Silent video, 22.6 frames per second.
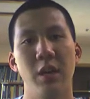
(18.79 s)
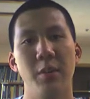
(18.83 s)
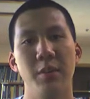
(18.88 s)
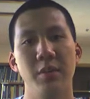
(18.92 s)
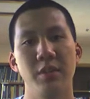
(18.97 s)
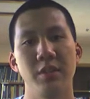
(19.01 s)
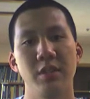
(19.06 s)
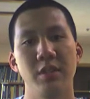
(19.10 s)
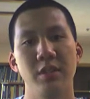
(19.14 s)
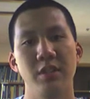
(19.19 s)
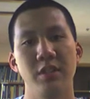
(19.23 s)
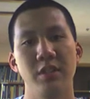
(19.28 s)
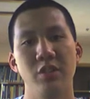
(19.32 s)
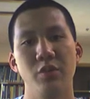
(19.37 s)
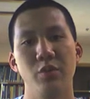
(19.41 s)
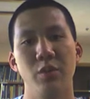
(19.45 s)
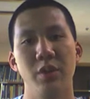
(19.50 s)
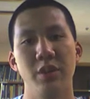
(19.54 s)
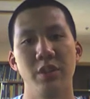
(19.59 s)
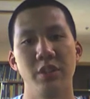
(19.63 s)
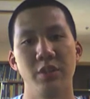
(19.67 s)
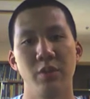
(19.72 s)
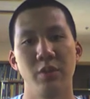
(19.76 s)
It's a
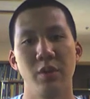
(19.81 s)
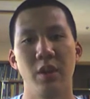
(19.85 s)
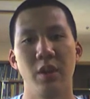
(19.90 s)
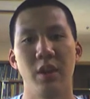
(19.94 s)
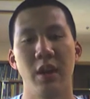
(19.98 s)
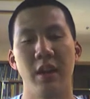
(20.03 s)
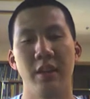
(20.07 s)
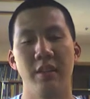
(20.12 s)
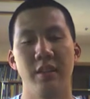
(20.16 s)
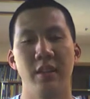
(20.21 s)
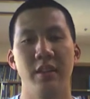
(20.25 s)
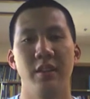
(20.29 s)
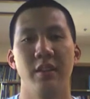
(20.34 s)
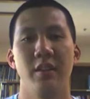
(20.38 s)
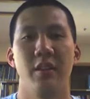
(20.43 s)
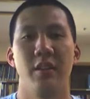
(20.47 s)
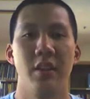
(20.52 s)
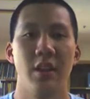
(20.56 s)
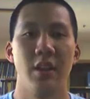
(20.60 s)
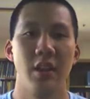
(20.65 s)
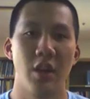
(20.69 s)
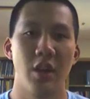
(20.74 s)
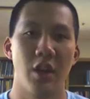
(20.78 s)
situation where I didn't
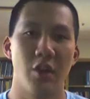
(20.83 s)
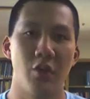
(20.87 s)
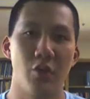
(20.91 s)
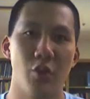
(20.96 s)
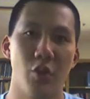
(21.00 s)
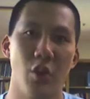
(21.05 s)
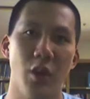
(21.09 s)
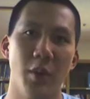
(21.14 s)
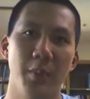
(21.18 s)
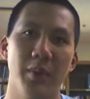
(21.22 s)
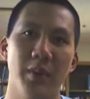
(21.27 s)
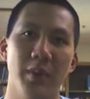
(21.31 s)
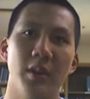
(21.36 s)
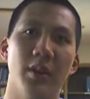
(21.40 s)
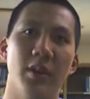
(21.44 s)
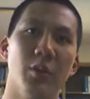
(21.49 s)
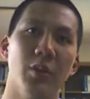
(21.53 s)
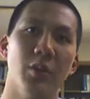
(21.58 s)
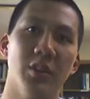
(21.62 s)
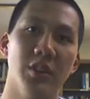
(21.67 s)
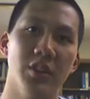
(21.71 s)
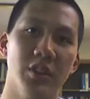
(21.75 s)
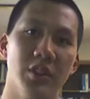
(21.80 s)
grow up in a
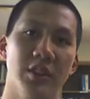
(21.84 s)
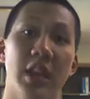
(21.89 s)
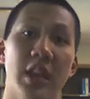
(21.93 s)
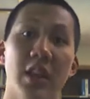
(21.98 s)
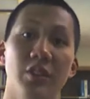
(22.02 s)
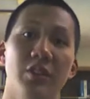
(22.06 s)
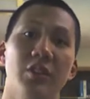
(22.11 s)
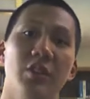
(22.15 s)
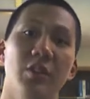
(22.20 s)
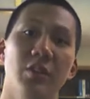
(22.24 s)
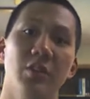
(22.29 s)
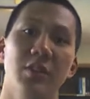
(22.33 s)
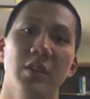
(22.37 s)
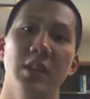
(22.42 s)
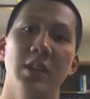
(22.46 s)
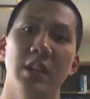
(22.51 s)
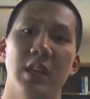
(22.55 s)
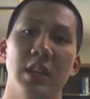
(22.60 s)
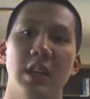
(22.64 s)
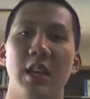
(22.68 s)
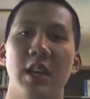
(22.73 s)
religious household.